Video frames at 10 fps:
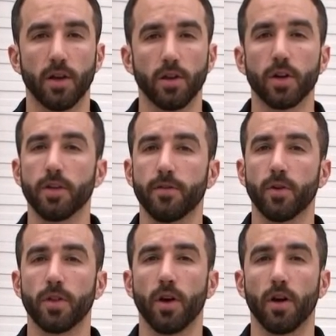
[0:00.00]
looking
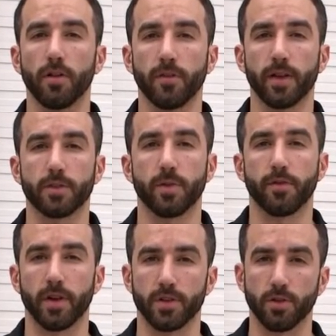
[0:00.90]
for the Autoflex
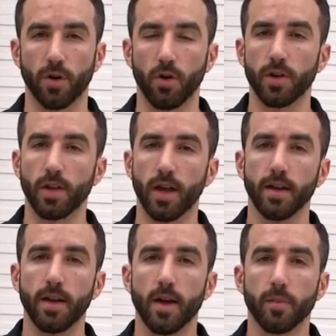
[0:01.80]
Professional Coating
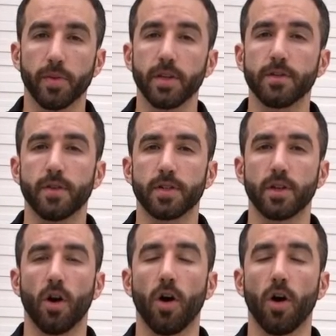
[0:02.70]
line, please visit